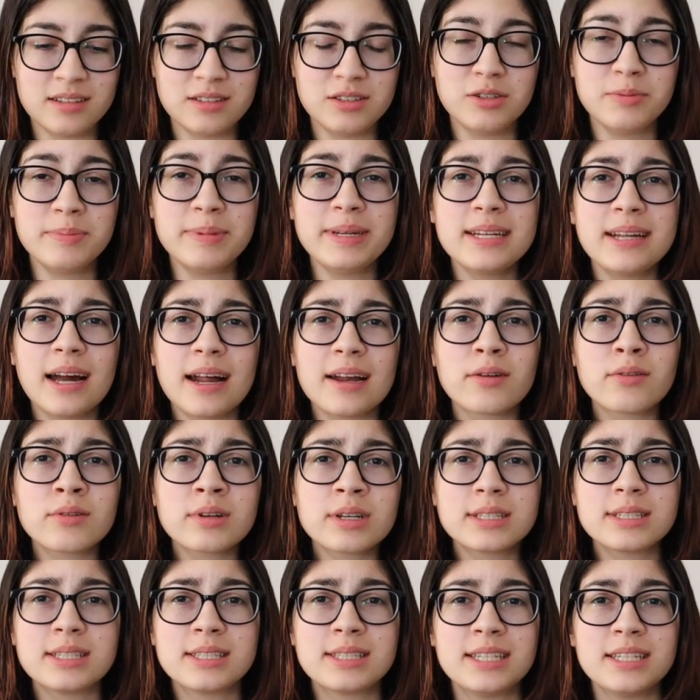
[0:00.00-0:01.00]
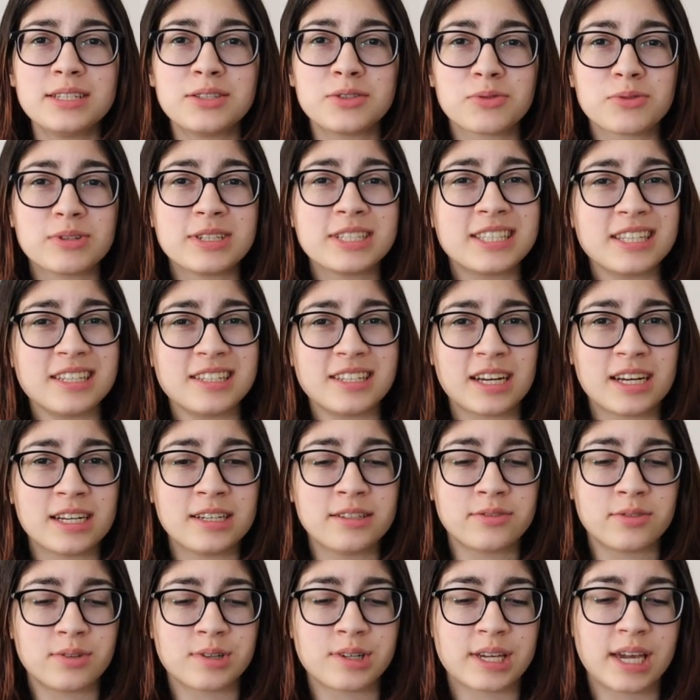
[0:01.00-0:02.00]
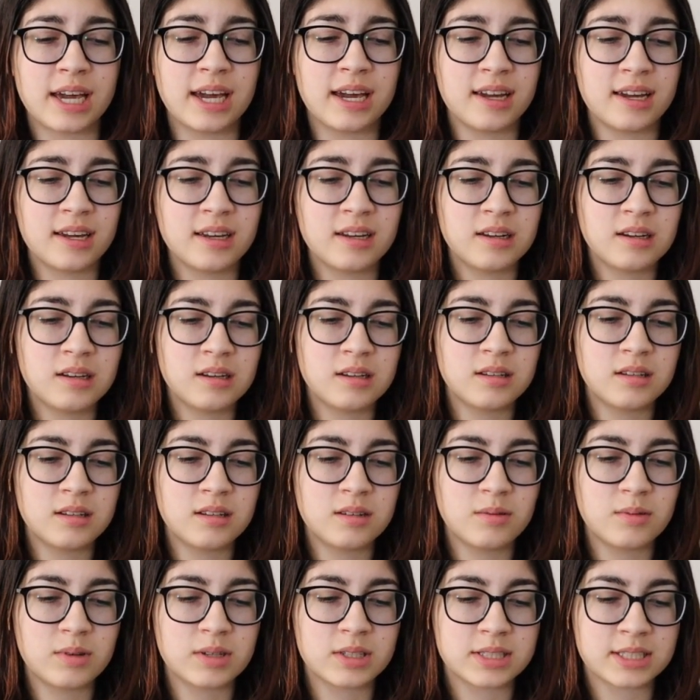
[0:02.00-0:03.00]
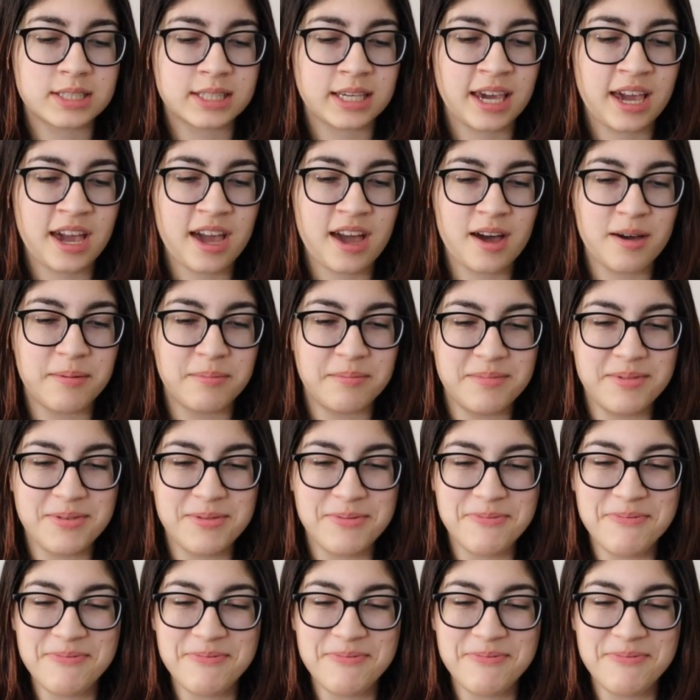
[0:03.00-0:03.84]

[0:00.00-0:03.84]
You mean I don't get to see Teresa die in 4K? What a scam.